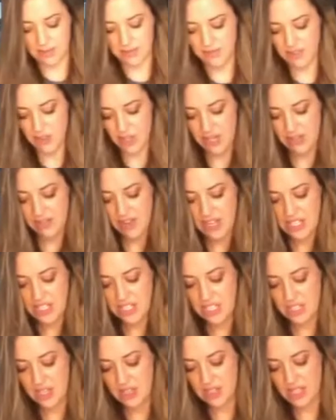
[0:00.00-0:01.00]
some green
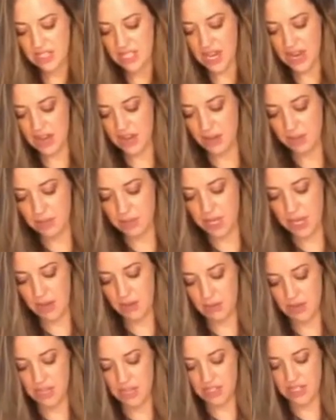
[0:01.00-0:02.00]
veggies on the side of your
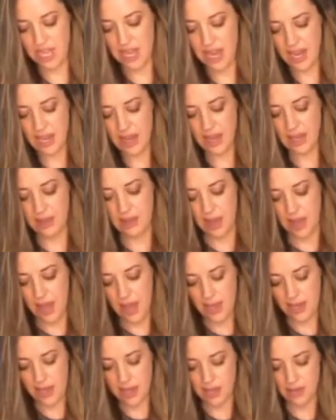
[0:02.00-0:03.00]
plate with your diet,
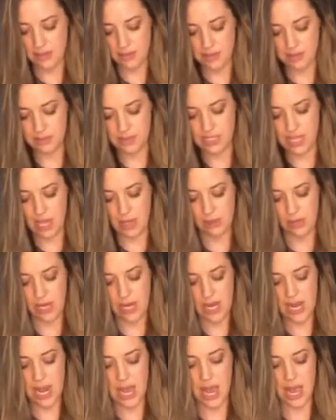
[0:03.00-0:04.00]
I cut up some
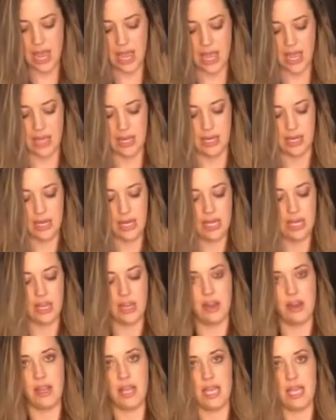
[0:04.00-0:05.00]
celery, and
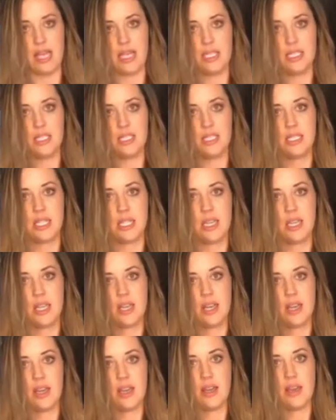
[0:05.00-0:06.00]
here is
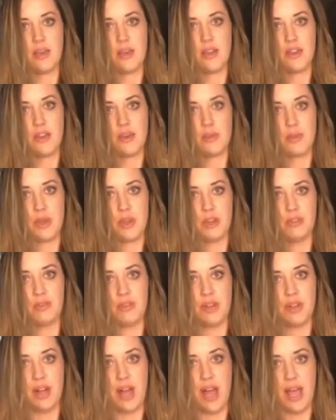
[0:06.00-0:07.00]
your
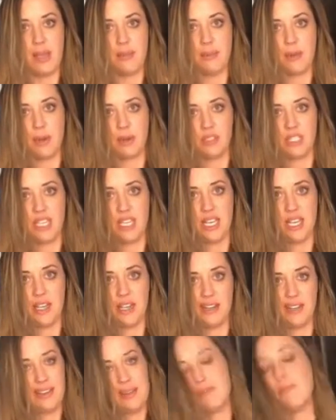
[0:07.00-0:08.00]
beautiful high
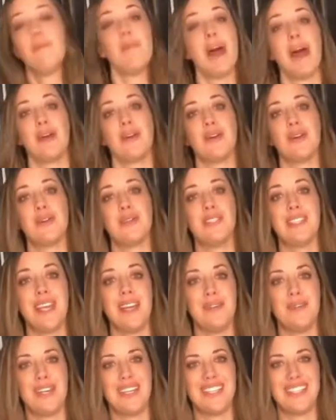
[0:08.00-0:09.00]
protein macro
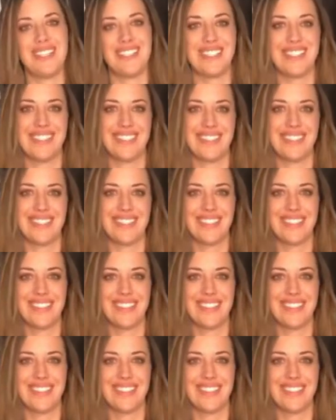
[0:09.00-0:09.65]
sandwich.